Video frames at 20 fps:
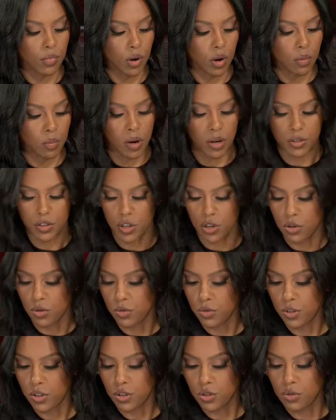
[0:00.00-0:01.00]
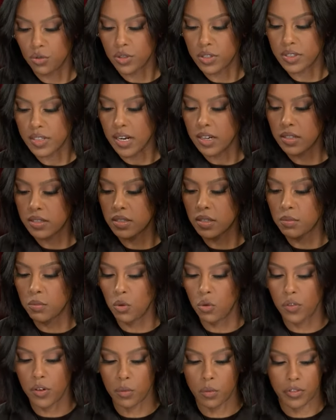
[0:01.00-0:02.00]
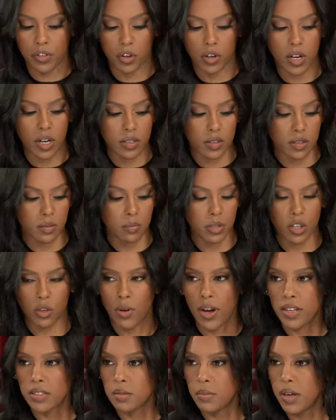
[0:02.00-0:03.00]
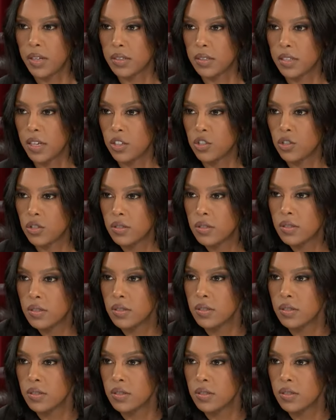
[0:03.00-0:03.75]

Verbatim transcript: Armando, you decided to move in with your cousin, but you had some hesitation?